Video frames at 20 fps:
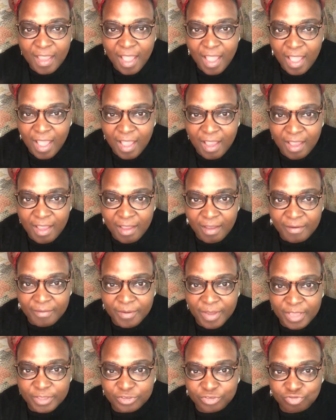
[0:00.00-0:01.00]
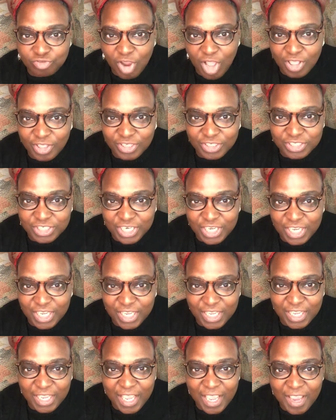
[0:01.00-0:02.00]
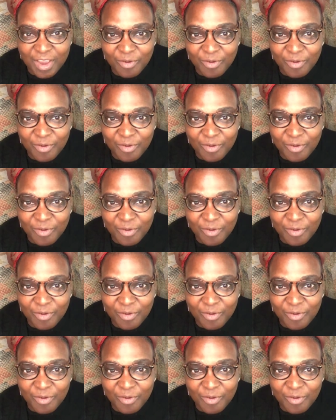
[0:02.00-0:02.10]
astrology